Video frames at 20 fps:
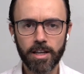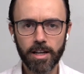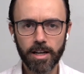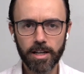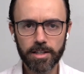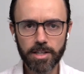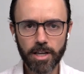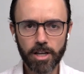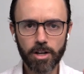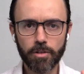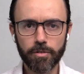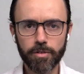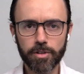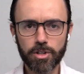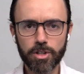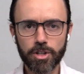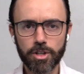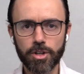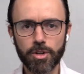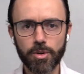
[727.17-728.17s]
Let's hand over
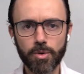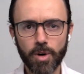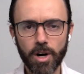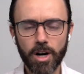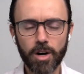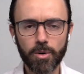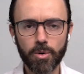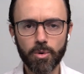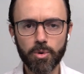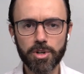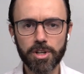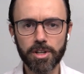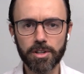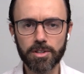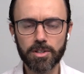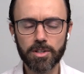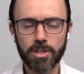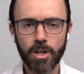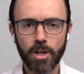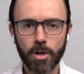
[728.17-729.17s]
to you, our
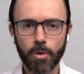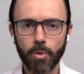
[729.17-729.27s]
audience.